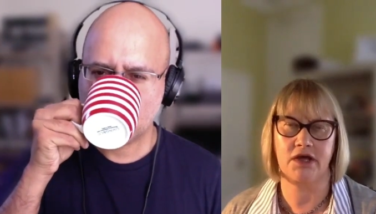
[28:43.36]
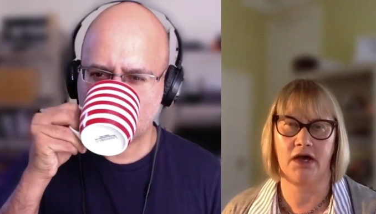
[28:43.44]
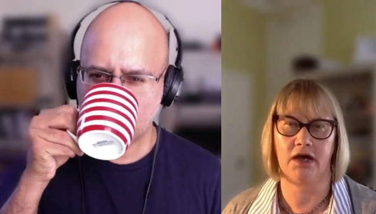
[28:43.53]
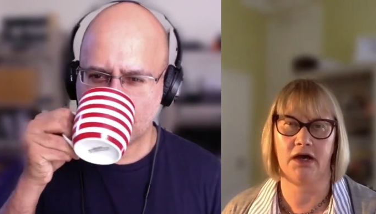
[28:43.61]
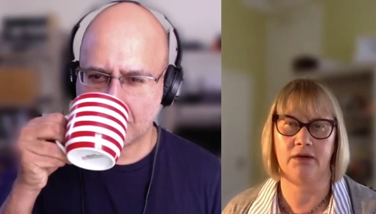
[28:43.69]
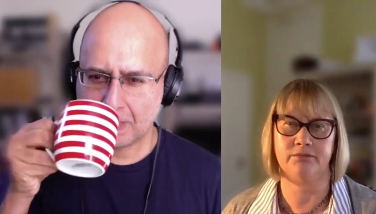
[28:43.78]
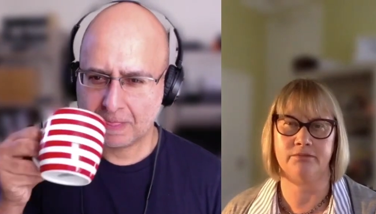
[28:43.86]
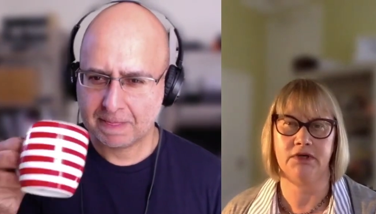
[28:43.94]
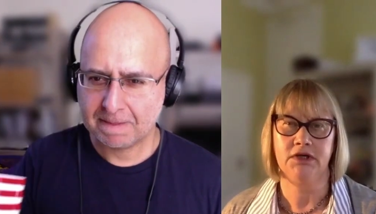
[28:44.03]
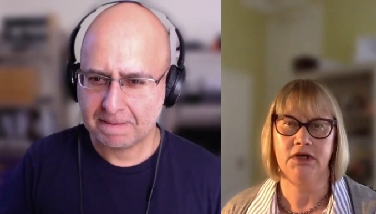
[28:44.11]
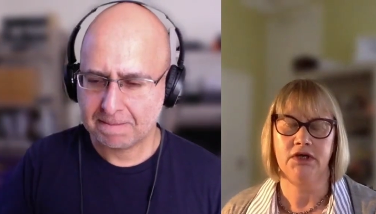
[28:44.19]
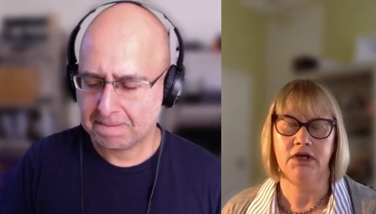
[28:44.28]
Speaker 1: um,
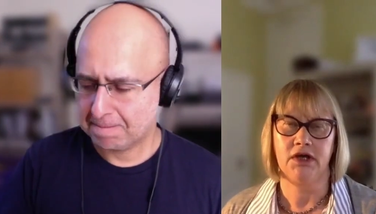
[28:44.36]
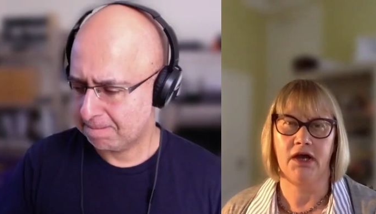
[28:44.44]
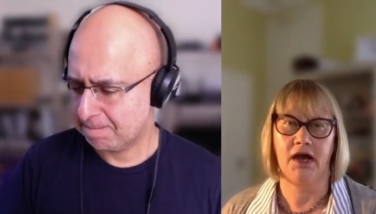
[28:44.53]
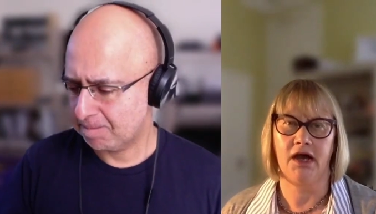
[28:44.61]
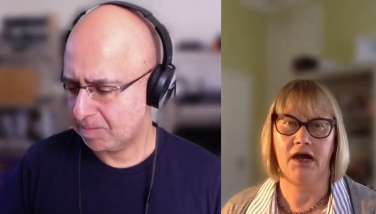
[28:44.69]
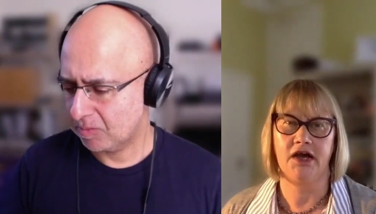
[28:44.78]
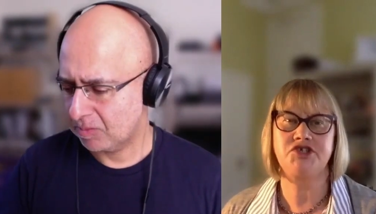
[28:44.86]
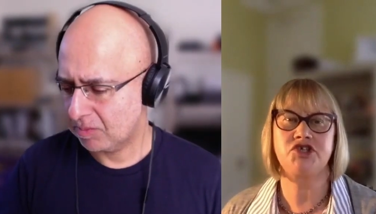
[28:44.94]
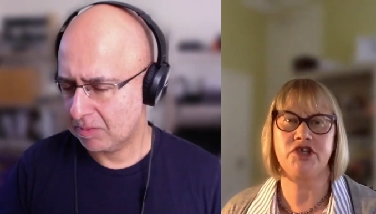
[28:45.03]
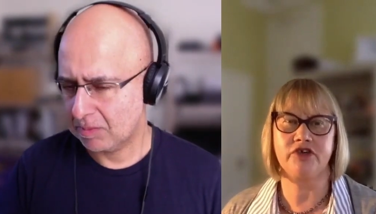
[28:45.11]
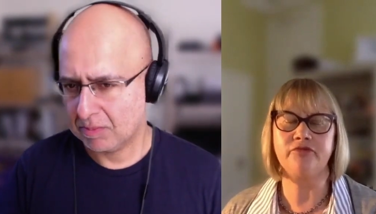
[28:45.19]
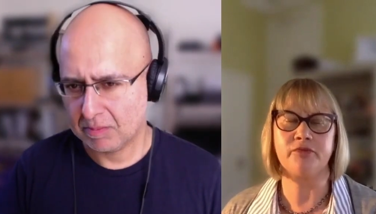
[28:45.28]
uh,
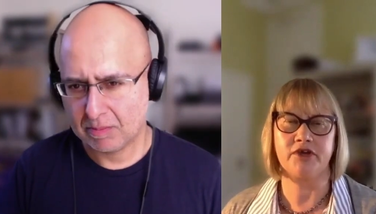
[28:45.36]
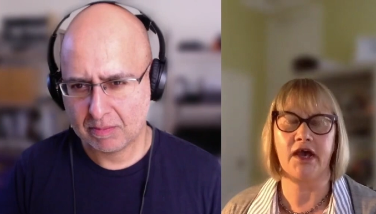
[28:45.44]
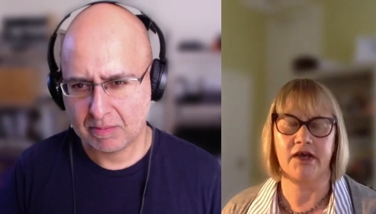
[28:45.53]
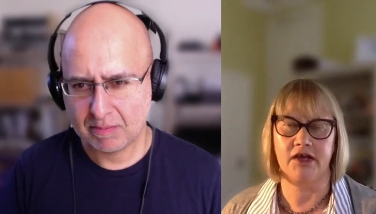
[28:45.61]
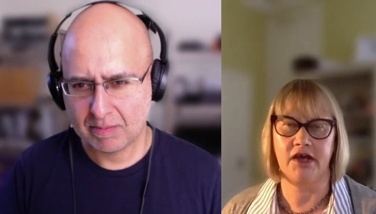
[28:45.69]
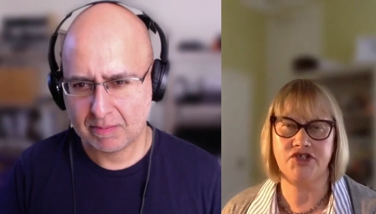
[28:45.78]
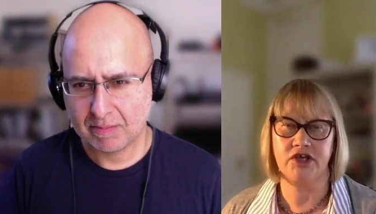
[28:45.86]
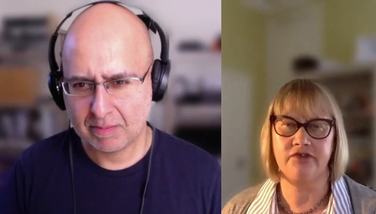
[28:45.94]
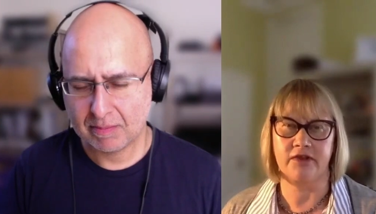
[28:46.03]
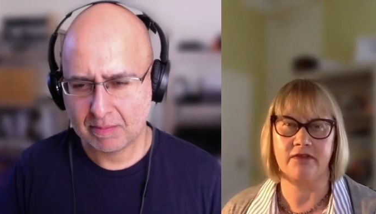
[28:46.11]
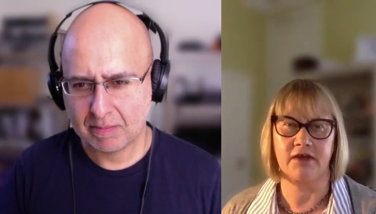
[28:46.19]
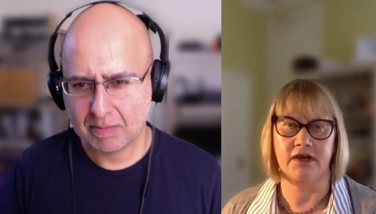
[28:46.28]
achieving uh,
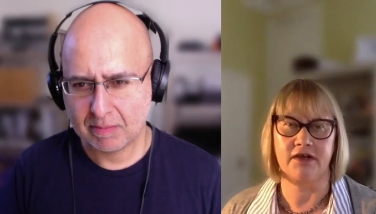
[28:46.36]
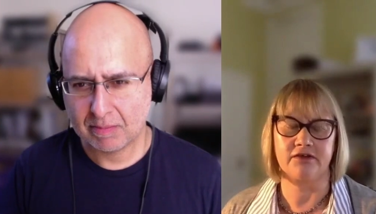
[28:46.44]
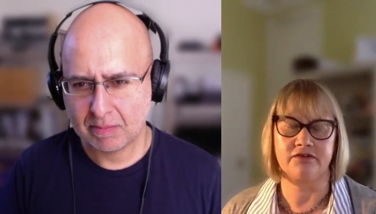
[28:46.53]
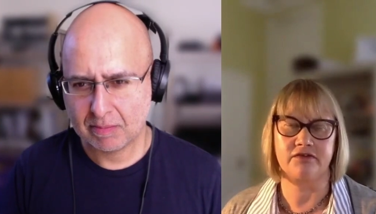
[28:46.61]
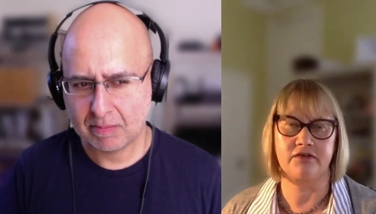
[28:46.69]
achieving things.